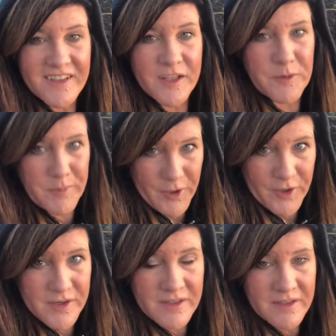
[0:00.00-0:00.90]
That a
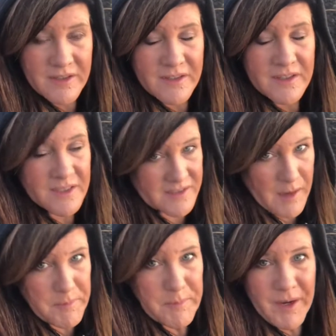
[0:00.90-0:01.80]
barn is
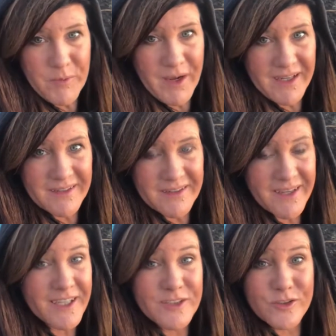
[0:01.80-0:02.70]
coming my way,
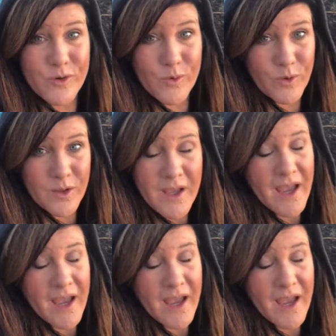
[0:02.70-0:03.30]
and it's cool.